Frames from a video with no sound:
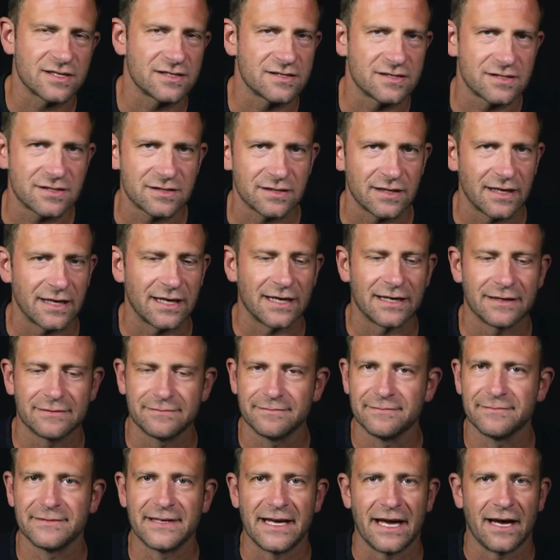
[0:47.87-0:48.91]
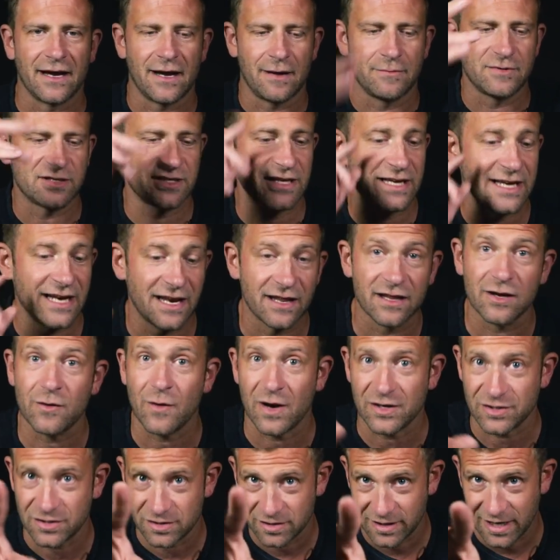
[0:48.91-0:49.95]
It's uh, yeah, I'm just gonna get into the
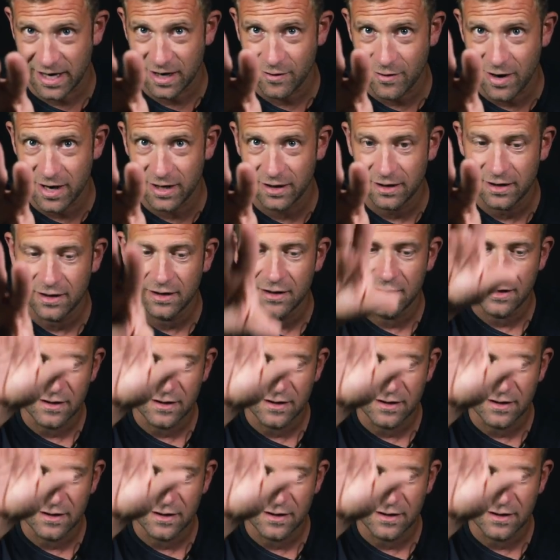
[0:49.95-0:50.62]
questions. Okay, you ready?